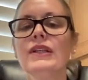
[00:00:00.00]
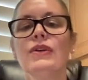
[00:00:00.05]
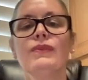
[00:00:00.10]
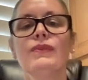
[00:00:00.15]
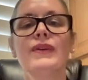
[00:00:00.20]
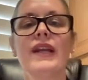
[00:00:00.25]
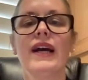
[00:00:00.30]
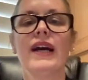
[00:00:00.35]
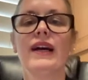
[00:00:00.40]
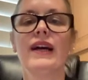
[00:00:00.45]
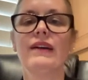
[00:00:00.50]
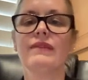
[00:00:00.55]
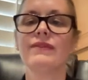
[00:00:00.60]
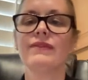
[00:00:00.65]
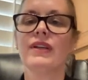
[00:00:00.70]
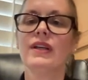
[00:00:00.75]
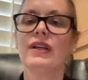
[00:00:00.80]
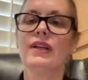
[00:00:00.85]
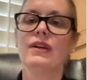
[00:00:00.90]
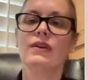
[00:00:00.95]
We have,
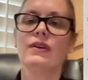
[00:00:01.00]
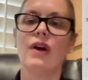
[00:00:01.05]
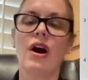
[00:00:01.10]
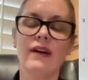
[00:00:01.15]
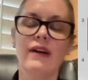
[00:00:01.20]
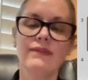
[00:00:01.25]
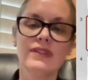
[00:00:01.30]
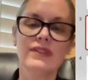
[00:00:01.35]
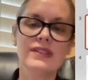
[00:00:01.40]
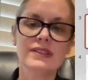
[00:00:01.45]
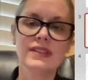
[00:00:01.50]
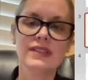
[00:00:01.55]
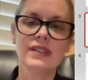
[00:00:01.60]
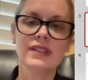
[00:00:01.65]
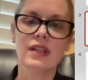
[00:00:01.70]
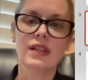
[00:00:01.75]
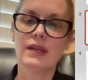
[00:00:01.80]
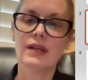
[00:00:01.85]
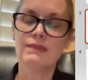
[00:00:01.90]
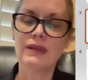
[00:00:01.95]
obviously, a
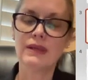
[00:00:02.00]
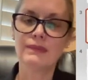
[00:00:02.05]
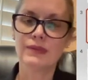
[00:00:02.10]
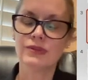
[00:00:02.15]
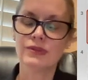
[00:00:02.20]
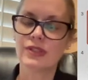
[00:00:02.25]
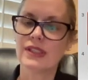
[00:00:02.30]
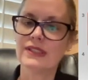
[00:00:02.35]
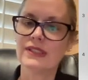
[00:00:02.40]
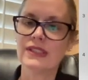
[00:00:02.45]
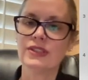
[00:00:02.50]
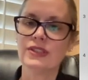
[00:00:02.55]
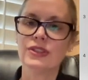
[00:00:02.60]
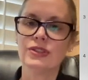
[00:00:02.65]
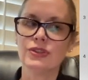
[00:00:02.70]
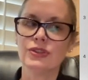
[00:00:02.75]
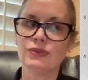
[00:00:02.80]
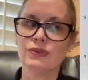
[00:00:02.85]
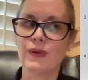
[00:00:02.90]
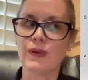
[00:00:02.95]
lot of people draw attention
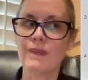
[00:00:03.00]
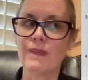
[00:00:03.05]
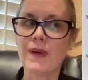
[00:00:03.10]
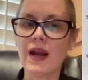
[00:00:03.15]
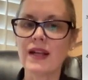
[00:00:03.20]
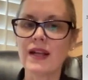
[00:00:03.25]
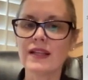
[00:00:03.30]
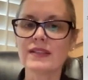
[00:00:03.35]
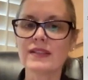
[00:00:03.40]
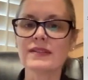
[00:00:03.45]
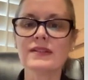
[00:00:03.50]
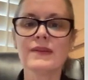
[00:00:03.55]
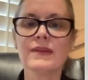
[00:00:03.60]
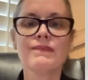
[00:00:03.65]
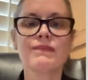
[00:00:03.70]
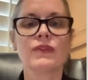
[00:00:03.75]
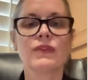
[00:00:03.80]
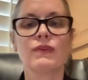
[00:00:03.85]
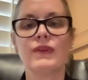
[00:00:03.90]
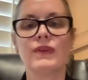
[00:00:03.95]
to robotics.
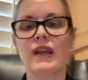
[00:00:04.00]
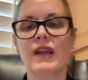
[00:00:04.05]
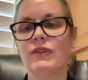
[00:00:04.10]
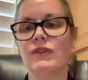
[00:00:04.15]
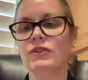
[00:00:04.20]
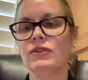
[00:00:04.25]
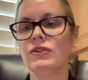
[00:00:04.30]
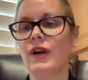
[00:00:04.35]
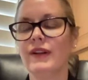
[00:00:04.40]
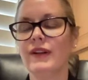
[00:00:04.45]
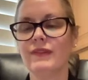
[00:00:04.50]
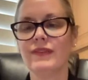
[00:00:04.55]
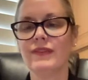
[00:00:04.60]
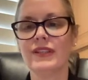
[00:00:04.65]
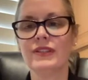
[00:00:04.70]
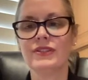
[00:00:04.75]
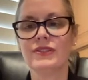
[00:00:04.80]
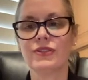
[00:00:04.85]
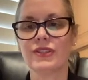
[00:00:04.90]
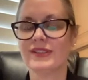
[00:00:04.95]
We have a lot of
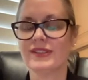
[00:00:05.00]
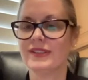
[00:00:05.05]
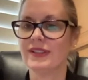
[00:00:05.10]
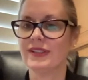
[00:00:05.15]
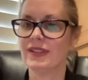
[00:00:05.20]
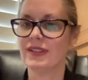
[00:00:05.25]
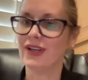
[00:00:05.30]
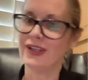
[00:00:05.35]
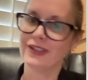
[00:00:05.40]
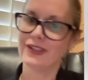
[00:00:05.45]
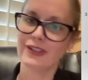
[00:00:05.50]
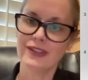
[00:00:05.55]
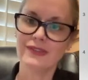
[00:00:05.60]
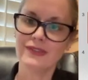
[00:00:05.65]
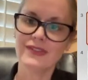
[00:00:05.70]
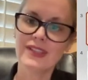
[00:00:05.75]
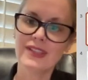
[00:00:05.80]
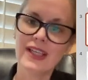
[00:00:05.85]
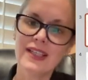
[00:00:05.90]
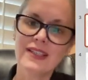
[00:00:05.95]
interest in cognitive
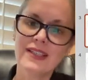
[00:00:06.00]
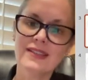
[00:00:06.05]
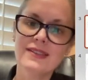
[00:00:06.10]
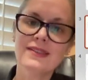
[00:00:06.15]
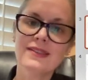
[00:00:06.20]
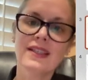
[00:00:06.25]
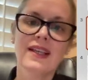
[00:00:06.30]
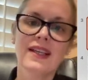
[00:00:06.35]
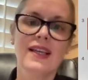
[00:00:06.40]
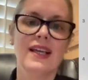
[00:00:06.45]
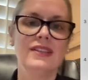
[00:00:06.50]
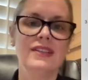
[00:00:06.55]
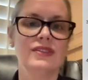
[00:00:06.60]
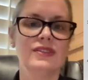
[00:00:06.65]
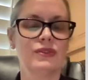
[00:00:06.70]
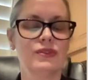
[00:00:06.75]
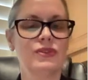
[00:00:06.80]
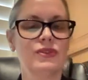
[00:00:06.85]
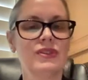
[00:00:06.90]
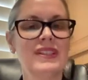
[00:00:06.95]
science and
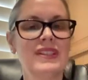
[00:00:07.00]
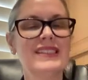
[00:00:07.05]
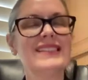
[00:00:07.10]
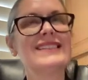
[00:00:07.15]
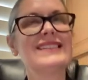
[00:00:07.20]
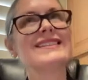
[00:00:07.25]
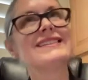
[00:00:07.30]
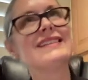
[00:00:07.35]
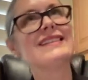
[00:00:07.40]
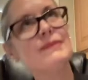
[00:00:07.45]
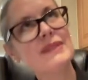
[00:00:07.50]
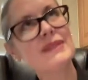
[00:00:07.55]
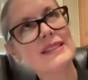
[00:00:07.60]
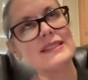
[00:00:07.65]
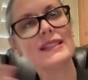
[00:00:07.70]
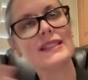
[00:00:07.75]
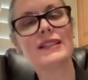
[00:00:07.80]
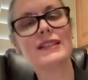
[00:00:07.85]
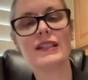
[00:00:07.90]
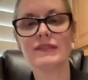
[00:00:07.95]
social, and to some
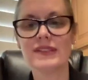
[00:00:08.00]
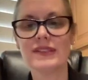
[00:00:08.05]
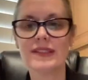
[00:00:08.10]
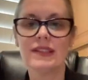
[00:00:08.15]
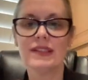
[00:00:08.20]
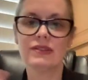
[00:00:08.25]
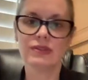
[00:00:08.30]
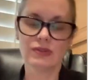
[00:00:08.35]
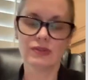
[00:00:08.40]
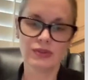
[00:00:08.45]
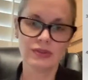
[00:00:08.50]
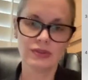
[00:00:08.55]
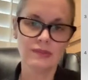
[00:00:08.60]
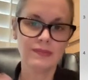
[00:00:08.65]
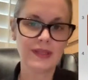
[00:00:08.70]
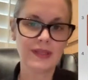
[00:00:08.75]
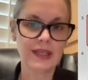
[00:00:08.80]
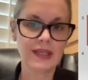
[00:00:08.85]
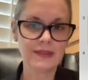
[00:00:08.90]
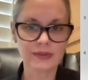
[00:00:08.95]
extent, I would say social and
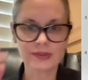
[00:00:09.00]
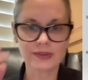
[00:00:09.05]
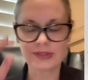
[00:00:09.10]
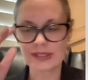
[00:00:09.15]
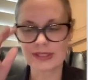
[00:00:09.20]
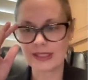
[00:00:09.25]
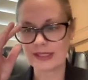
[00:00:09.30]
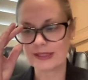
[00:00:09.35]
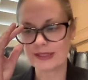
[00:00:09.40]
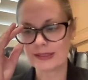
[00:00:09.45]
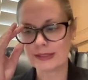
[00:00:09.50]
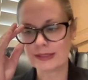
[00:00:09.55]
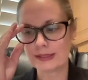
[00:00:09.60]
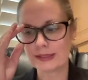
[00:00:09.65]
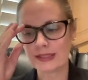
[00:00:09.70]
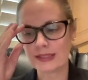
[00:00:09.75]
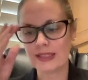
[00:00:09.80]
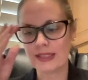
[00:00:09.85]
behavioral sciences.